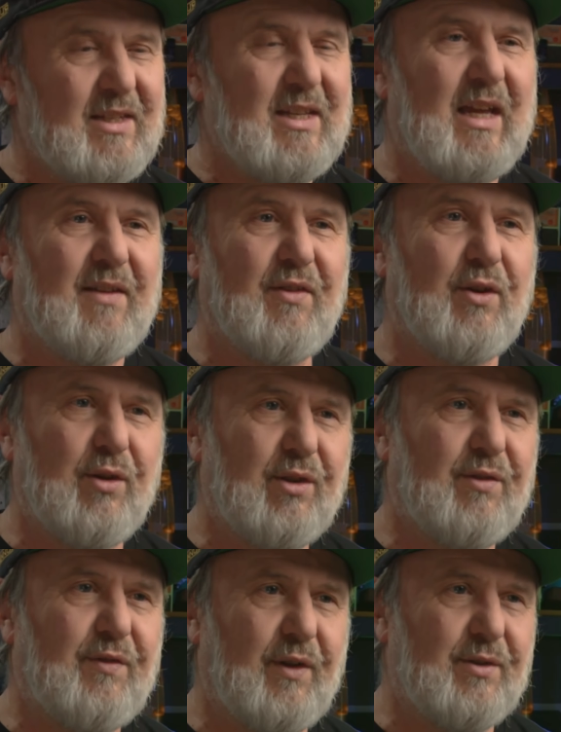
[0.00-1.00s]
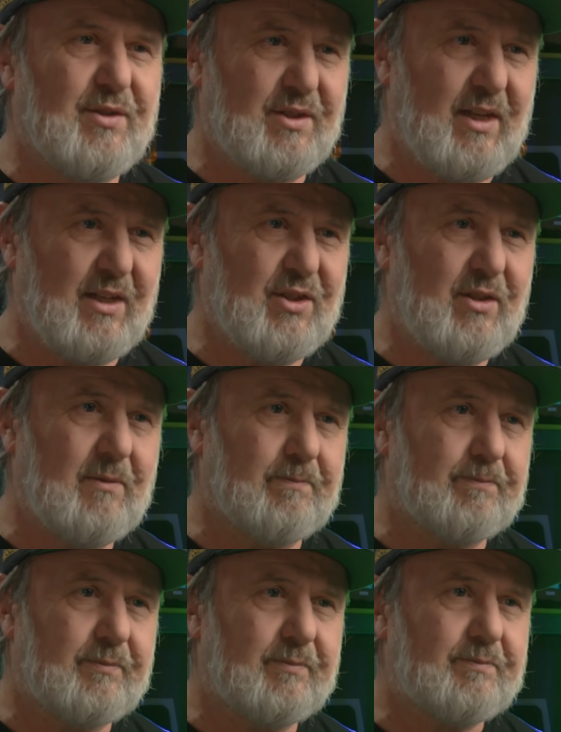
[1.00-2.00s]
to have earth fault detection
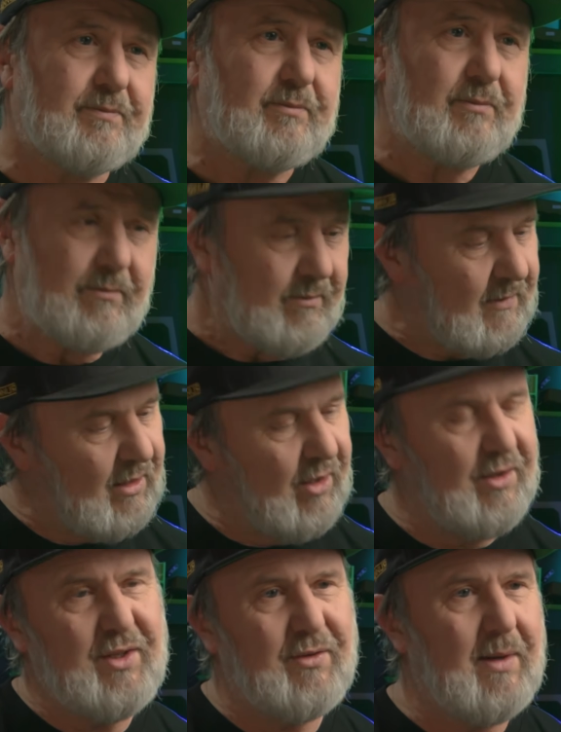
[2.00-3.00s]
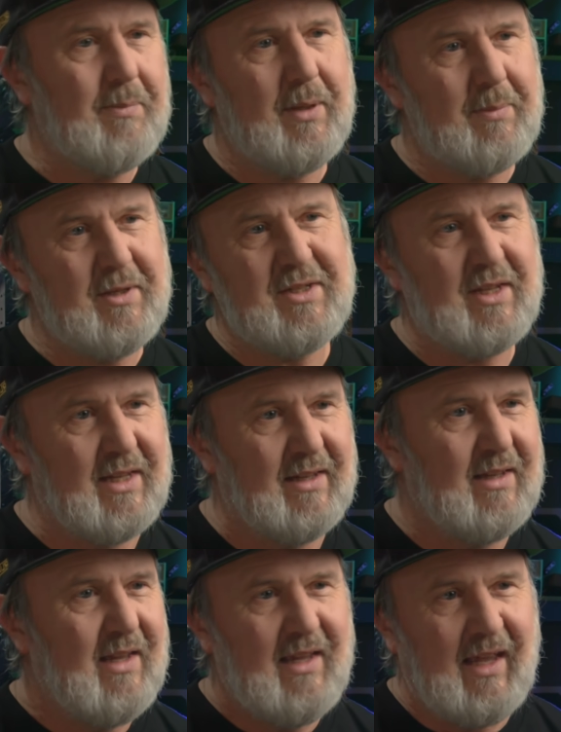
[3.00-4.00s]
on your MPPT.
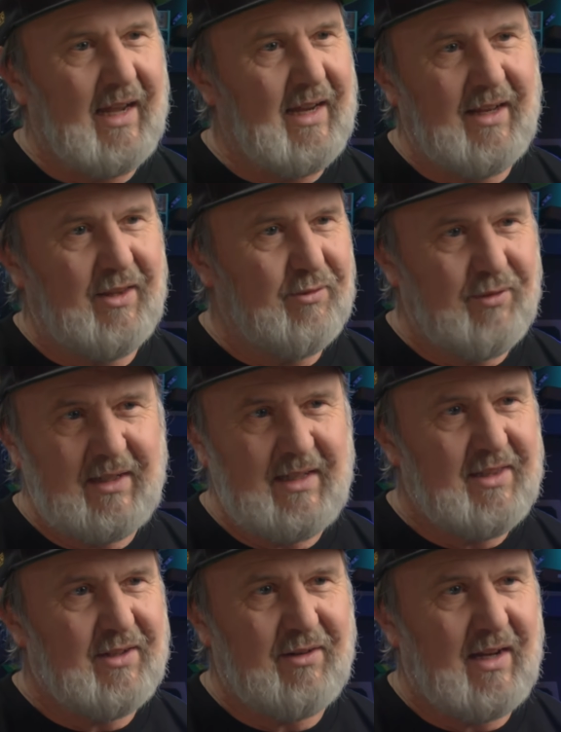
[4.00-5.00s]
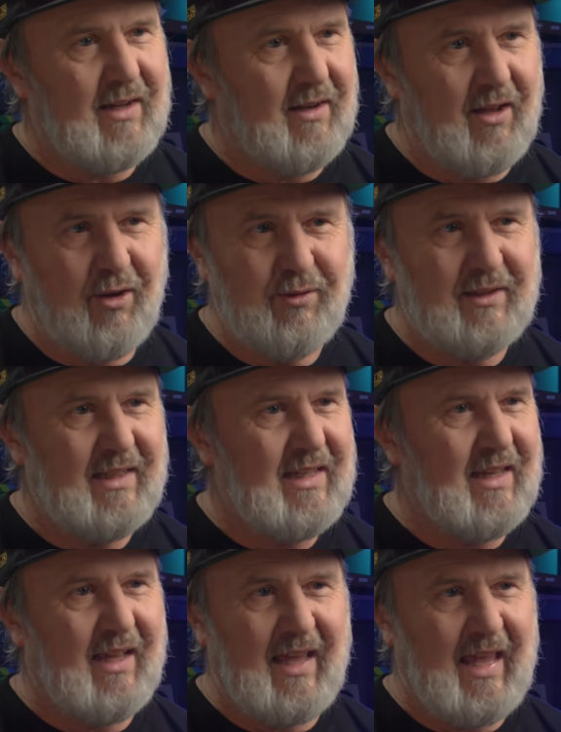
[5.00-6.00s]
And really, there are
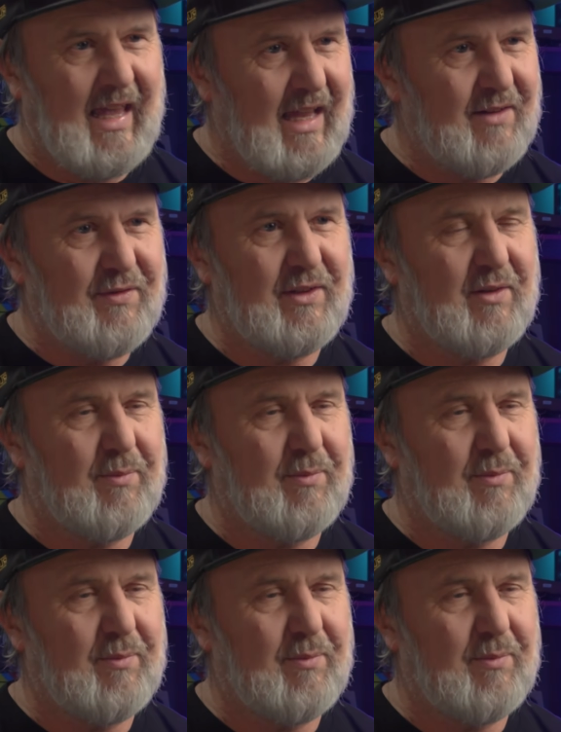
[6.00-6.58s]
only a handful of